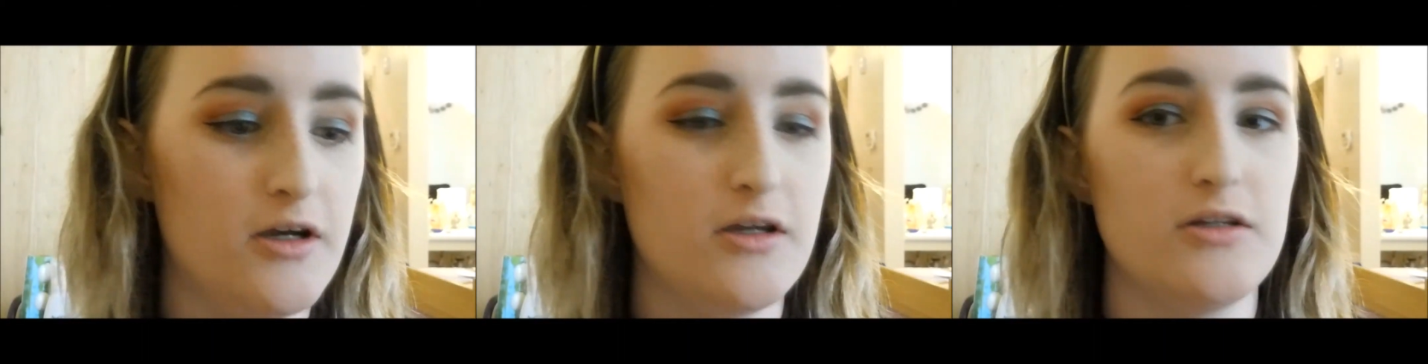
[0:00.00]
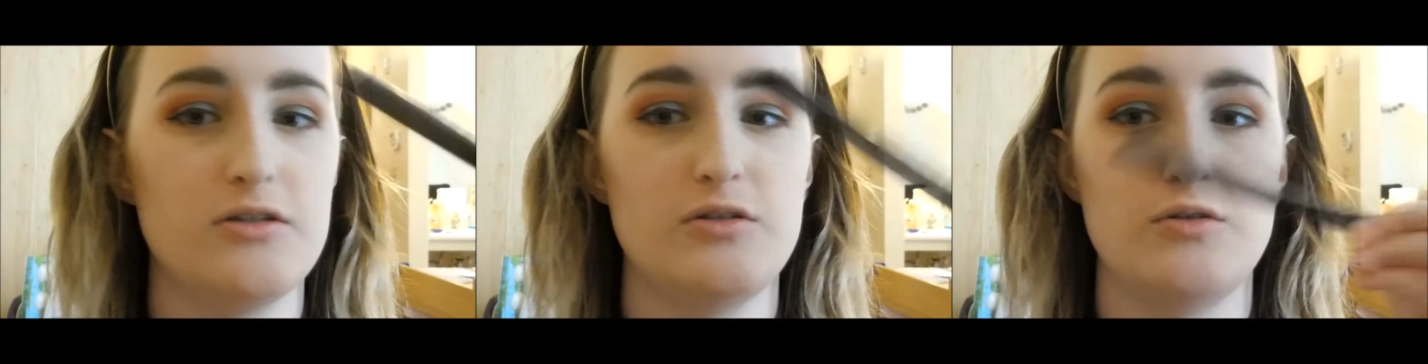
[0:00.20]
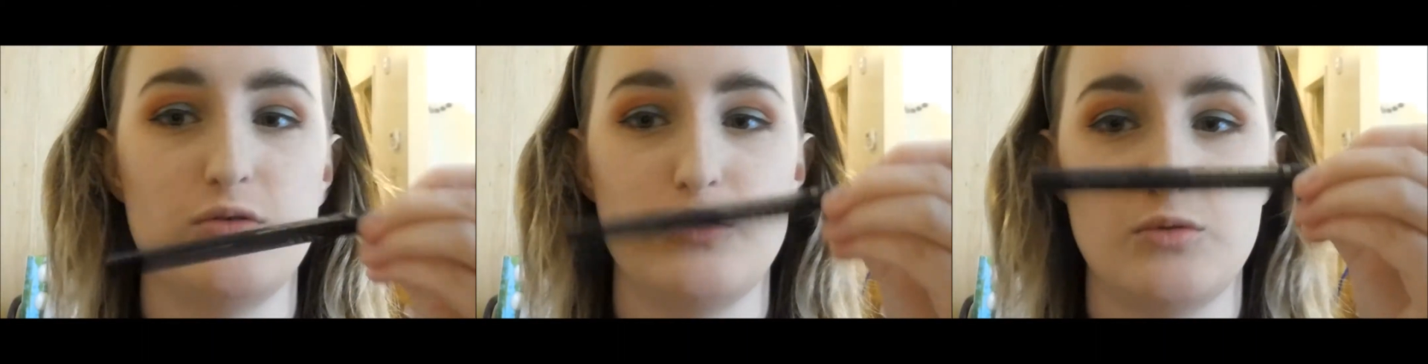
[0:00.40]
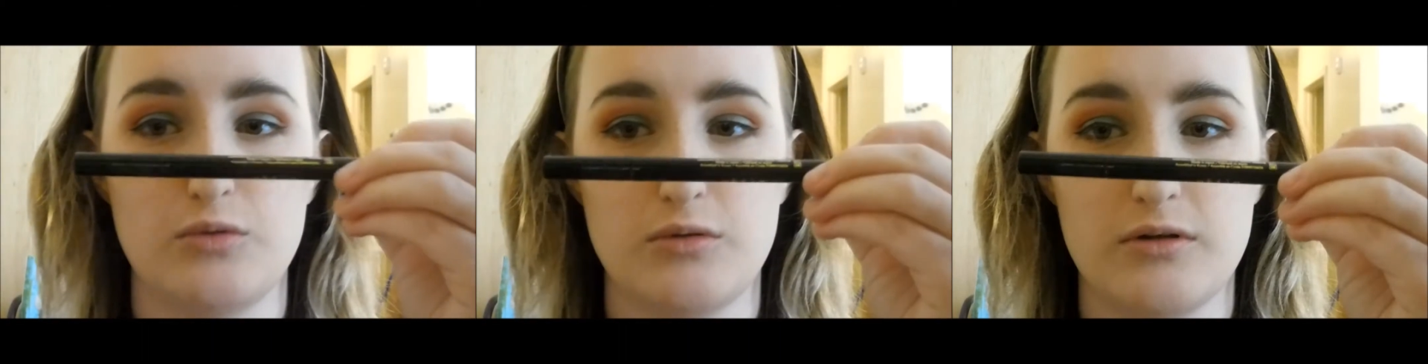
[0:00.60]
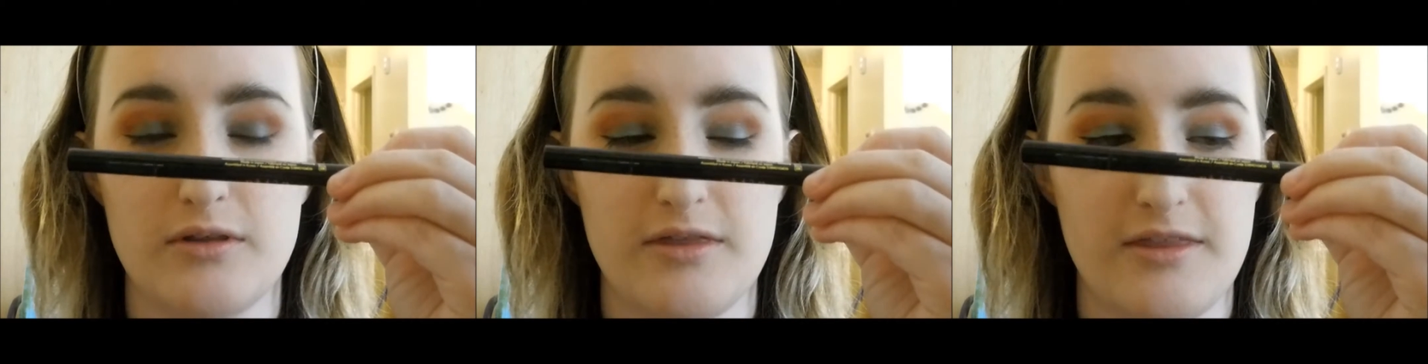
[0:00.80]
to
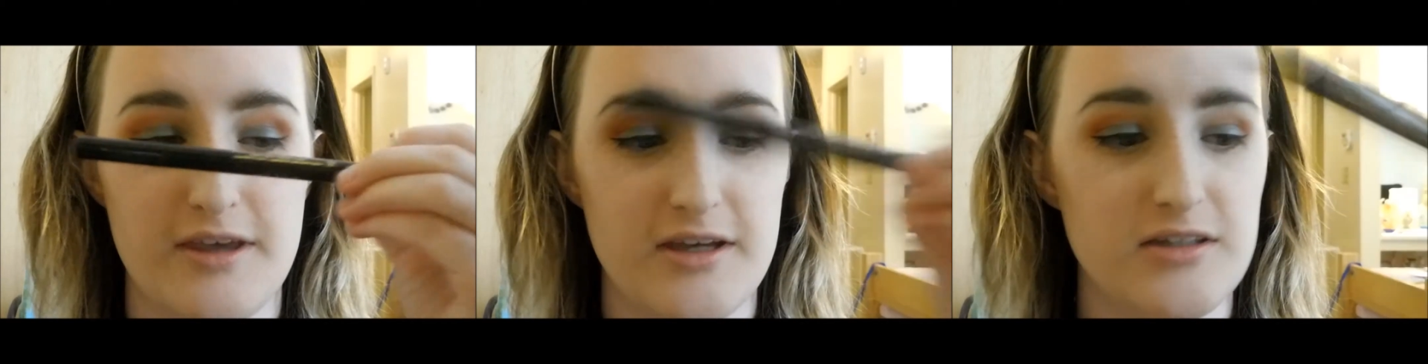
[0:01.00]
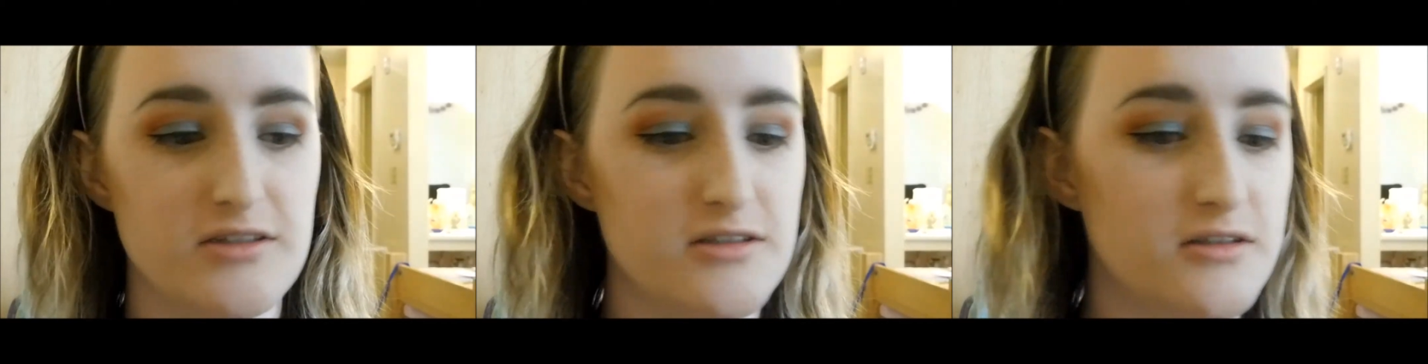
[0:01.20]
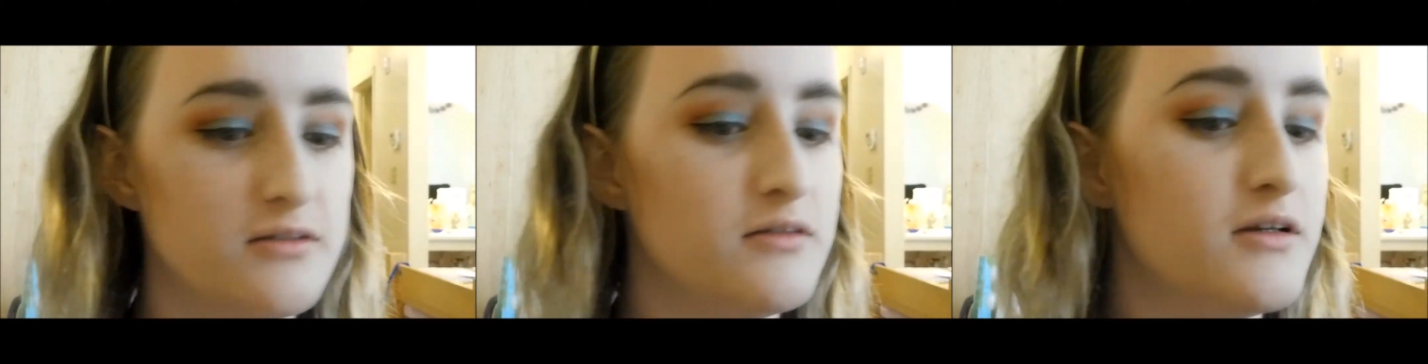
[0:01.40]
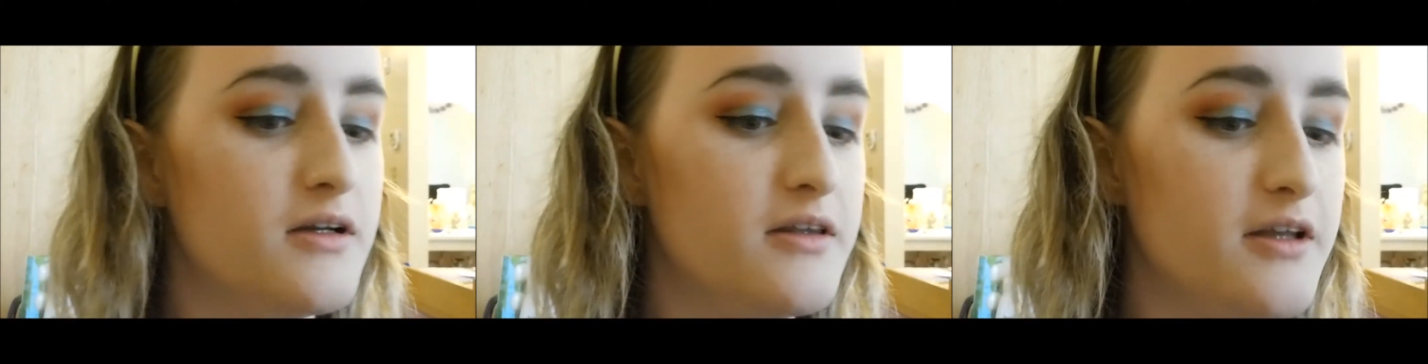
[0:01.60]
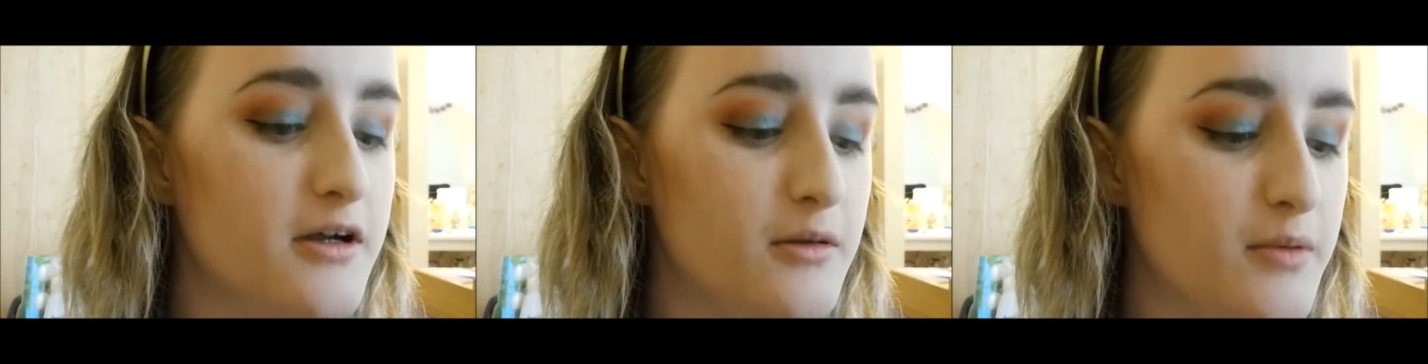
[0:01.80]
this in
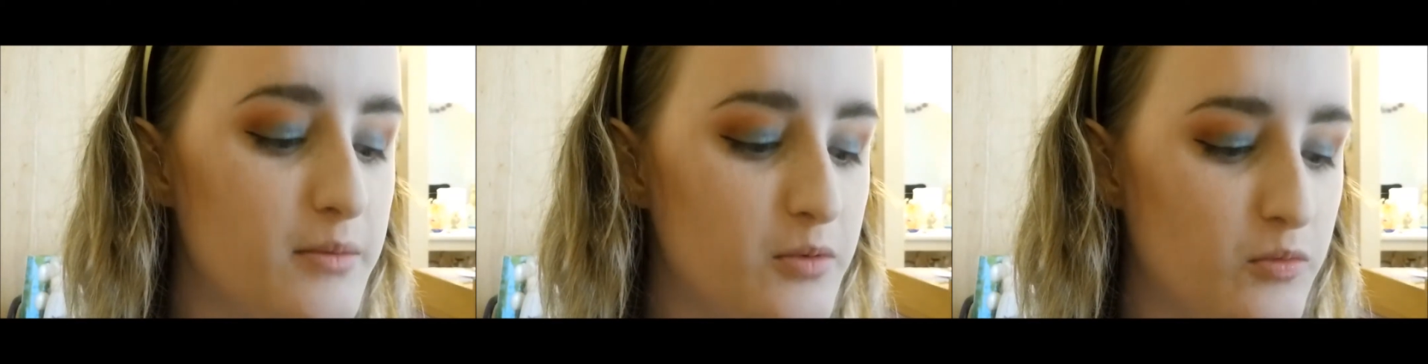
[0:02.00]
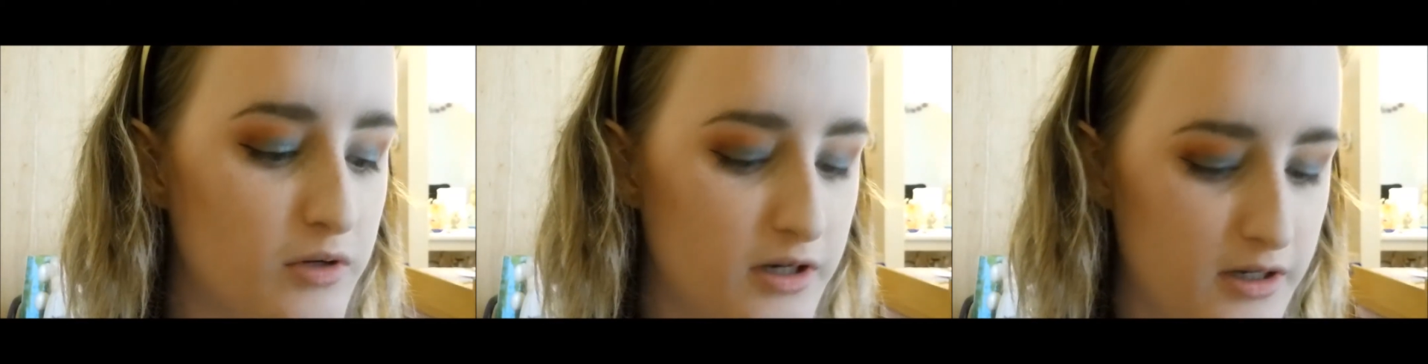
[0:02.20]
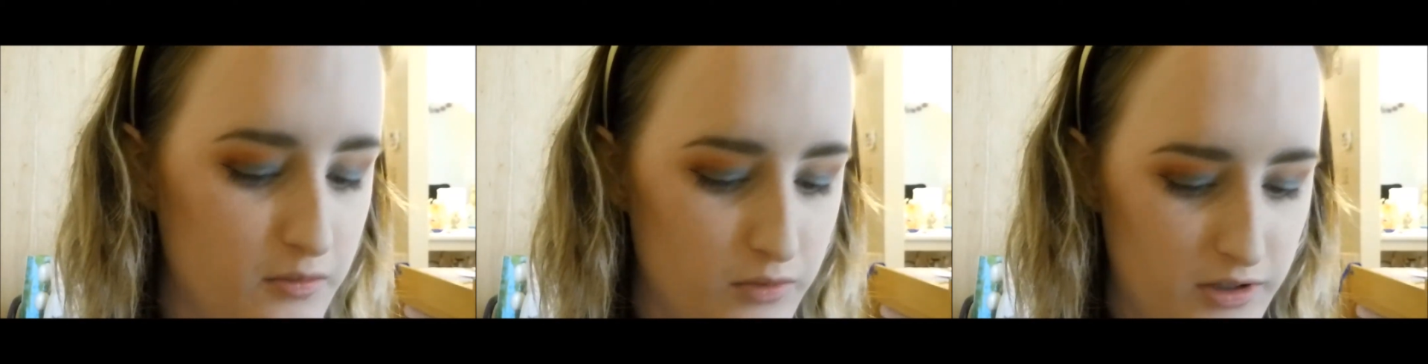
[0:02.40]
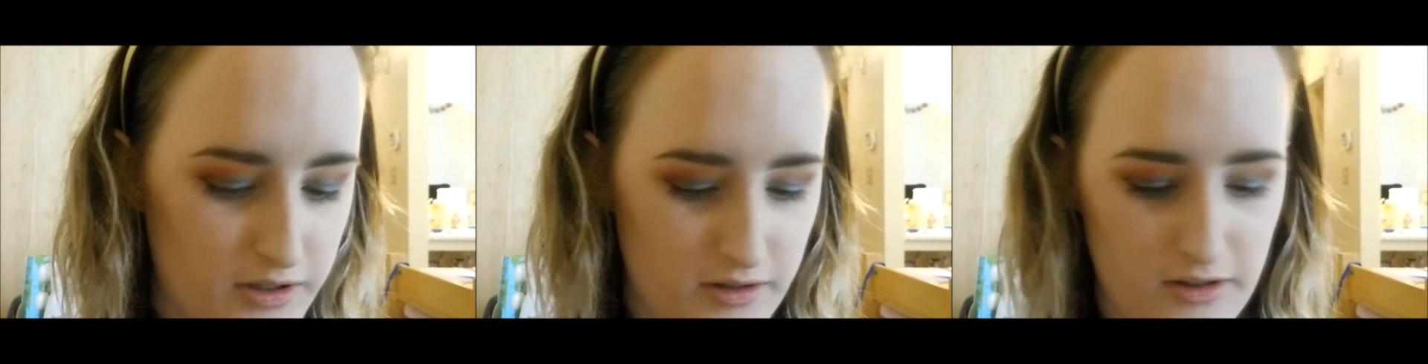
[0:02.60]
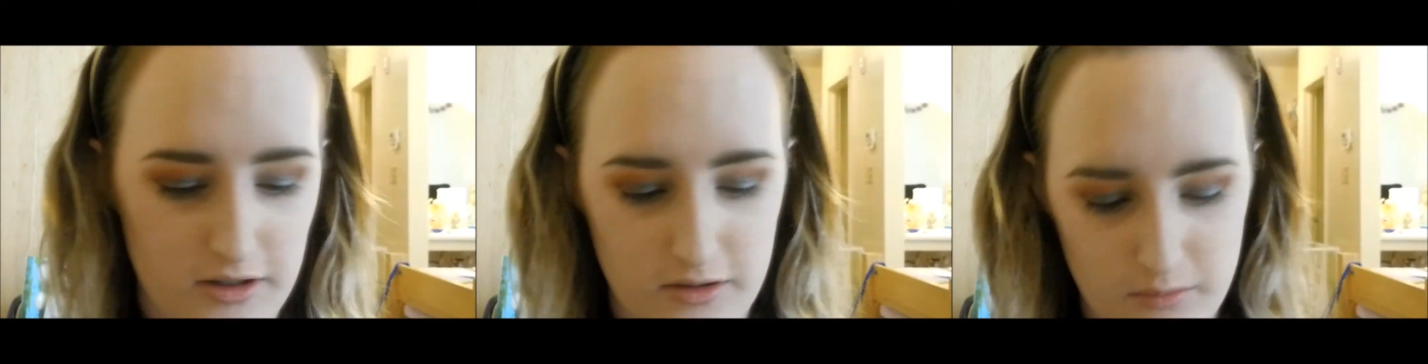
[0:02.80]
there, maybe one eye,
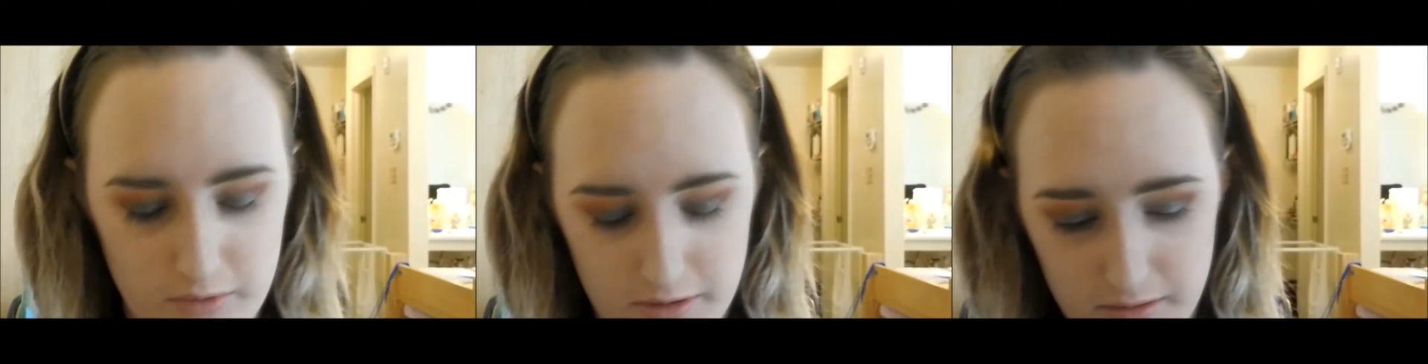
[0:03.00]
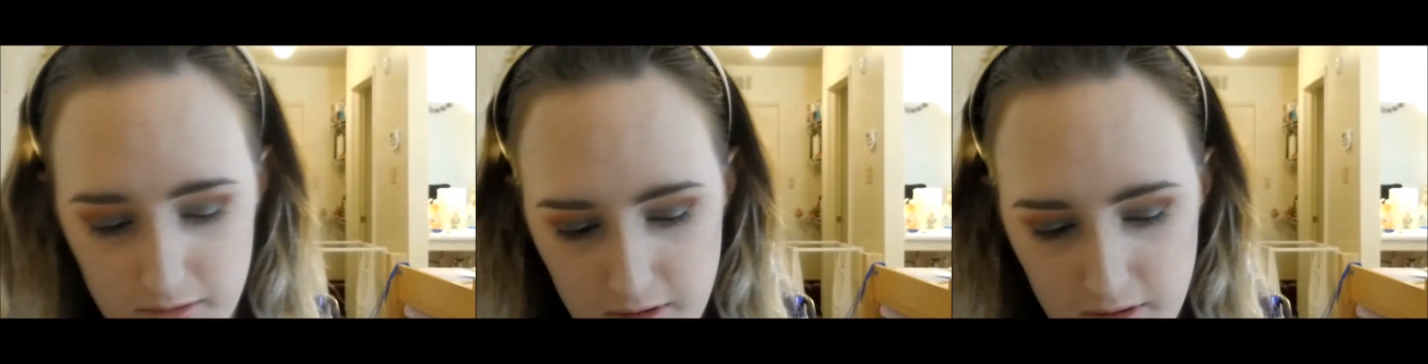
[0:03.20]
the other one,